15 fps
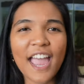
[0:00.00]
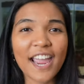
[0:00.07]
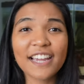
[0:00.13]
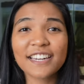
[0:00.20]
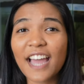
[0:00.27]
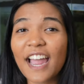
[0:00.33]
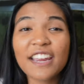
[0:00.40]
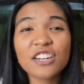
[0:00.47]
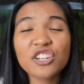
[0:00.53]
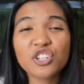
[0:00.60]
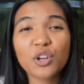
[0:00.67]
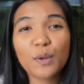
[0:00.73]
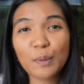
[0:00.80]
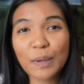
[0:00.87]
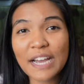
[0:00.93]
and I can
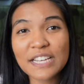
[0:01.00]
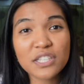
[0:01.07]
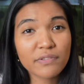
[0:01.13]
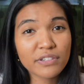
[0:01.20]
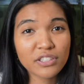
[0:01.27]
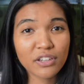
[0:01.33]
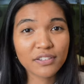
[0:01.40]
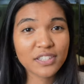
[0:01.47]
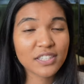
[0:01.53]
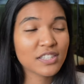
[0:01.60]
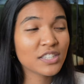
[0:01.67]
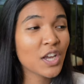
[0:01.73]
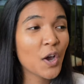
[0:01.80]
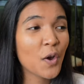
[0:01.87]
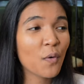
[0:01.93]
show you guys the results.
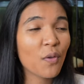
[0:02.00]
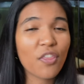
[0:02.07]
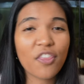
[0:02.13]
So